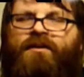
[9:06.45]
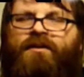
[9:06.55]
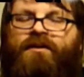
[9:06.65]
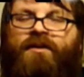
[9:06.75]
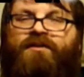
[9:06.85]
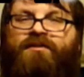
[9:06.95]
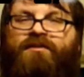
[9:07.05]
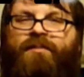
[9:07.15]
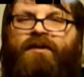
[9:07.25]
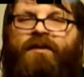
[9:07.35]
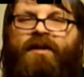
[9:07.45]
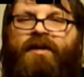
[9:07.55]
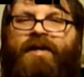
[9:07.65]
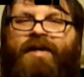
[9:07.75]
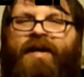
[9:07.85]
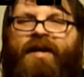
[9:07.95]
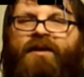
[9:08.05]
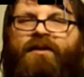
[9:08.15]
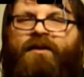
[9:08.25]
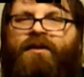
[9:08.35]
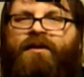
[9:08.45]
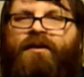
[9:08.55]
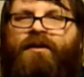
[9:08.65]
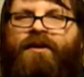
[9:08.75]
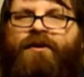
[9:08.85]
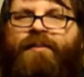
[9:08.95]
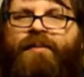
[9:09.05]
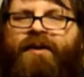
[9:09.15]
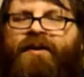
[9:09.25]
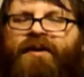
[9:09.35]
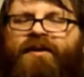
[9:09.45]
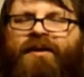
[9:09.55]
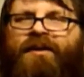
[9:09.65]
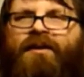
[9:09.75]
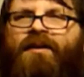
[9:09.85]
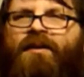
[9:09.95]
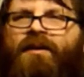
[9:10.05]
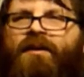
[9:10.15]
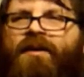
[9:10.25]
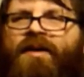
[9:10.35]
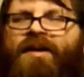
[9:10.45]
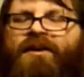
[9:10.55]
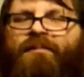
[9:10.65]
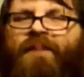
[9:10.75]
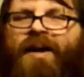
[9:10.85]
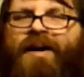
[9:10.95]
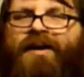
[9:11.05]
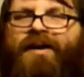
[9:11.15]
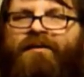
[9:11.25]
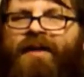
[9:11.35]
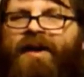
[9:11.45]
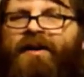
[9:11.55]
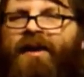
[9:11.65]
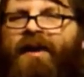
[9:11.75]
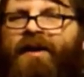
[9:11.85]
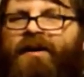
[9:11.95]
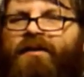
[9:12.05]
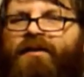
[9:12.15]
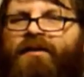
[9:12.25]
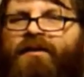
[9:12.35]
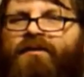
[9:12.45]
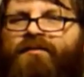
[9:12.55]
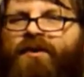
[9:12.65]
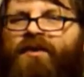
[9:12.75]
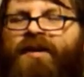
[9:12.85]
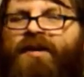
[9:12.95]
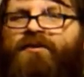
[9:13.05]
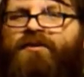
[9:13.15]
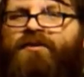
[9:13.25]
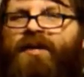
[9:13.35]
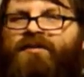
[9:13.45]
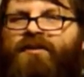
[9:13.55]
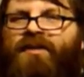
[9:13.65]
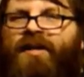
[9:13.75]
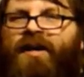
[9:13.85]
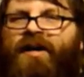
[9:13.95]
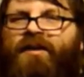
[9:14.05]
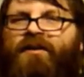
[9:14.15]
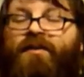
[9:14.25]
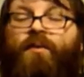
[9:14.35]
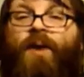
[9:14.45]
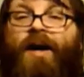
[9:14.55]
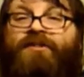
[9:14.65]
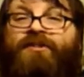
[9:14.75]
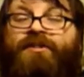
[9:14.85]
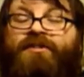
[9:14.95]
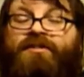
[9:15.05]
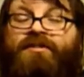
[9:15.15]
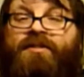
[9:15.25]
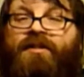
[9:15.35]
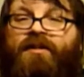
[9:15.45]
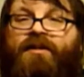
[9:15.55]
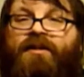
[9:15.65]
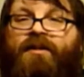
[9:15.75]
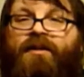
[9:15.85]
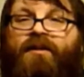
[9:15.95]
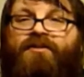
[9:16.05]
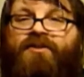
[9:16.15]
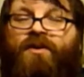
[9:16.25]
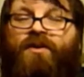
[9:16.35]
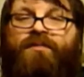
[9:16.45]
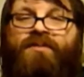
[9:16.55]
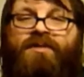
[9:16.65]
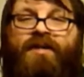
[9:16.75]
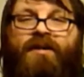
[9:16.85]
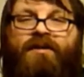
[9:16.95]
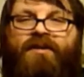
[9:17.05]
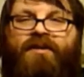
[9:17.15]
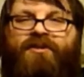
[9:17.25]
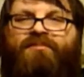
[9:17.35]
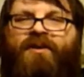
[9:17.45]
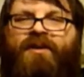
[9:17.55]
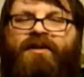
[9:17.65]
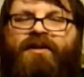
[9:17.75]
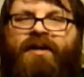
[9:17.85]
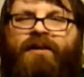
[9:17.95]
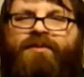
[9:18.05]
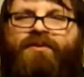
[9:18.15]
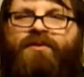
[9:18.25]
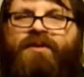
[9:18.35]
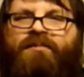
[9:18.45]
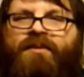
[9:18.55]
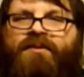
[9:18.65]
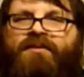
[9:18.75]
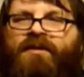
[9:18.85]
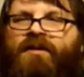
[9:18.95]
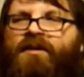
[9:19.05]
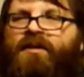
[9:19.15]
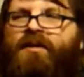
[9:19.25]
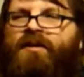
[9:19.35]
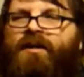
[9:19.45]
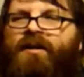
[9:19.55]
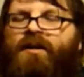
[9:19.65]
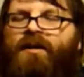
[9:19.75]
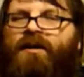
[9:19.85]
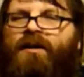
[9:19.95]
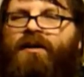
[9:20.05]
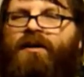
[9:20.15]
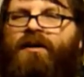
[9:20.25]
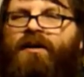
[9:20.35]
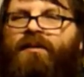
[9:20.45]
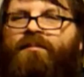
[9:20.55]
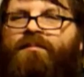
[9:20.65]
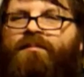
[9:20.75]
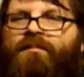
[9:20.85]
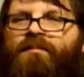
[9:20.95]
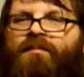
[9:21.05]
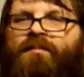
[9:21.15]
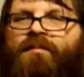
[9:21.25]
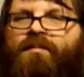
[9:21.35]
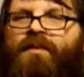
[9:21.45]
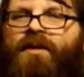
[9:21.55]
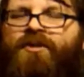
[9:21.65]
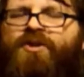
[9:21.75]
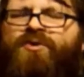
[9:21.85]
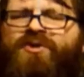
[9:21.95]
daughters of men are the line of Cain intermarrying, he combined that and the fallen angels as sons of God, the Watchers. I was totally upset and disappointed at that opportunity missed. And two,